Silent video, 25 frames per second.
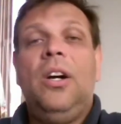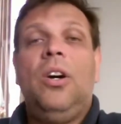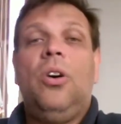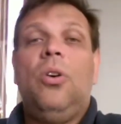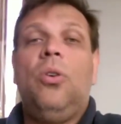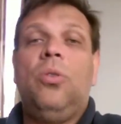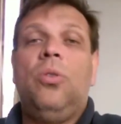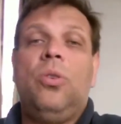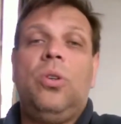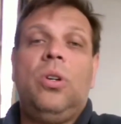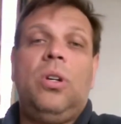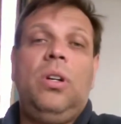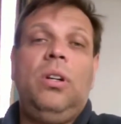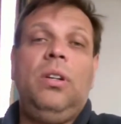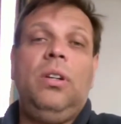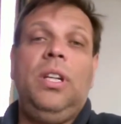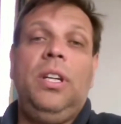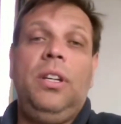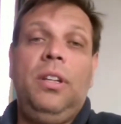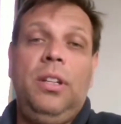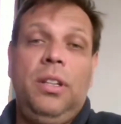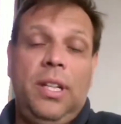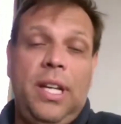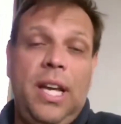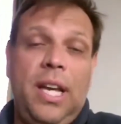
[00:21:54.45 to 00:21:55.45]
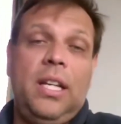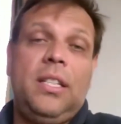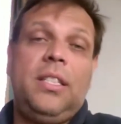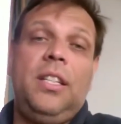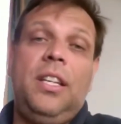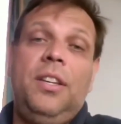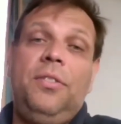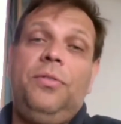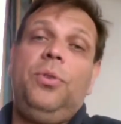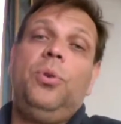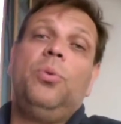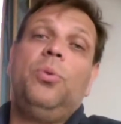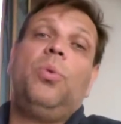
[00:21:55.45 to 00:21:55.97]
or in case
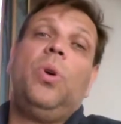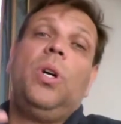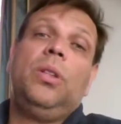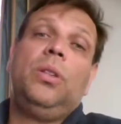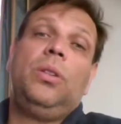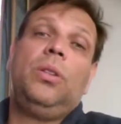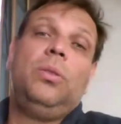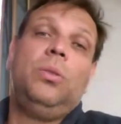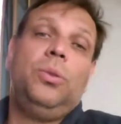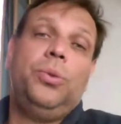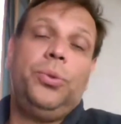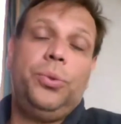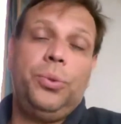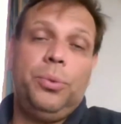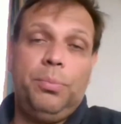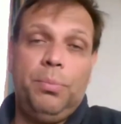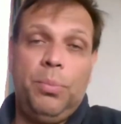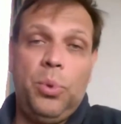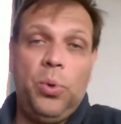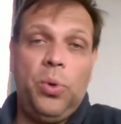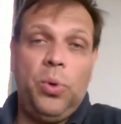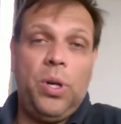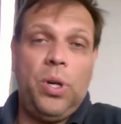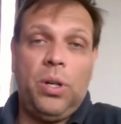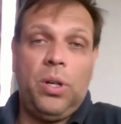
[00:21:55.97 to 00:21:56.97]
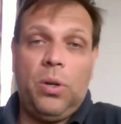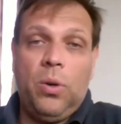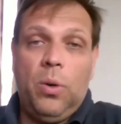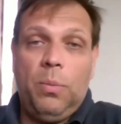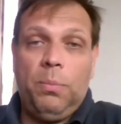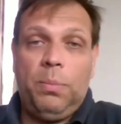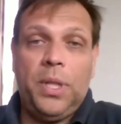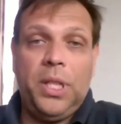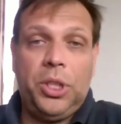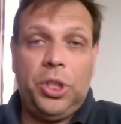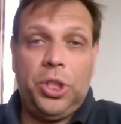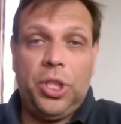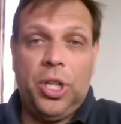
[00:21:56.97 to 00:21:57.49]
if you want to book a
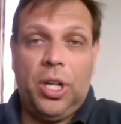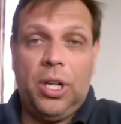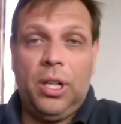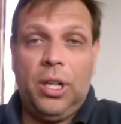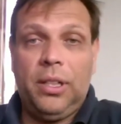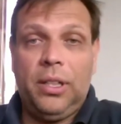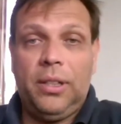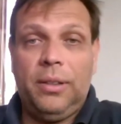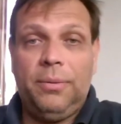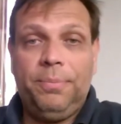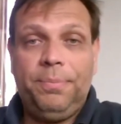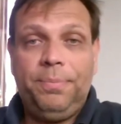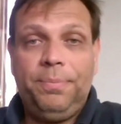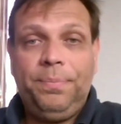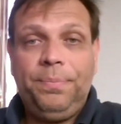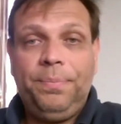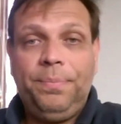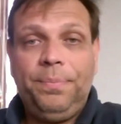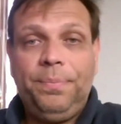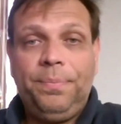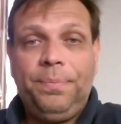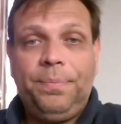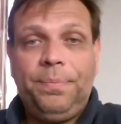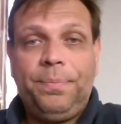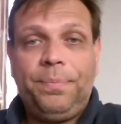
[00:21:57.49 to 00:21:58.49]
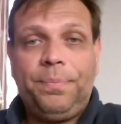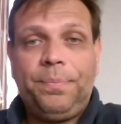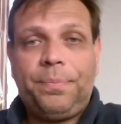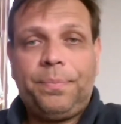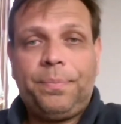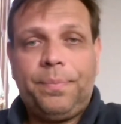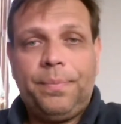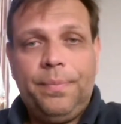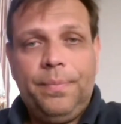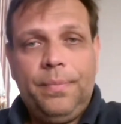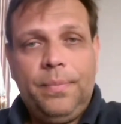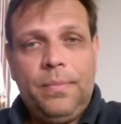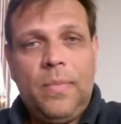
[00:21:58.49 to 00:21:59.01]
complete charter.
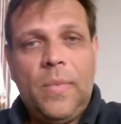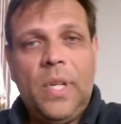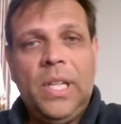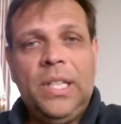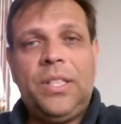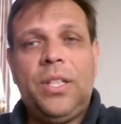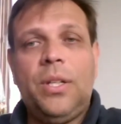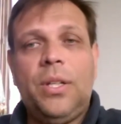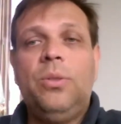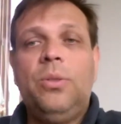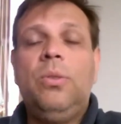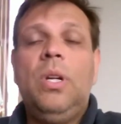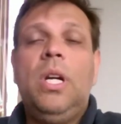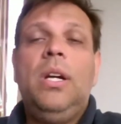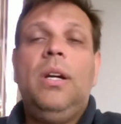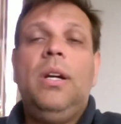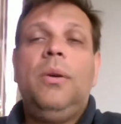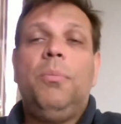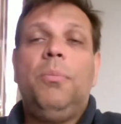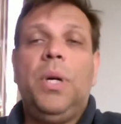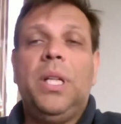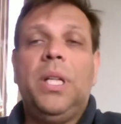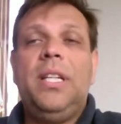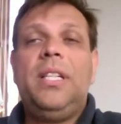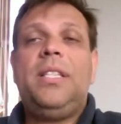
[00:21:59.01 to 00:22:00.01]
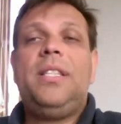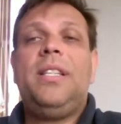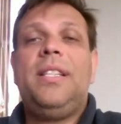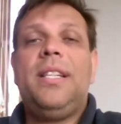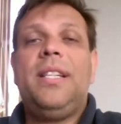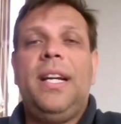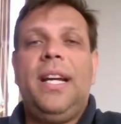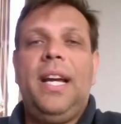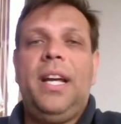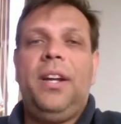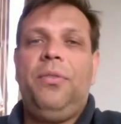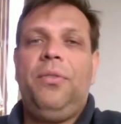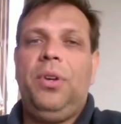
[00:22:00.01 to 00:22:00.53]
So, but this is
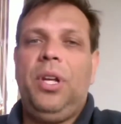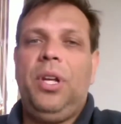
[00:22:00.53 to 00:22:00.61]
again will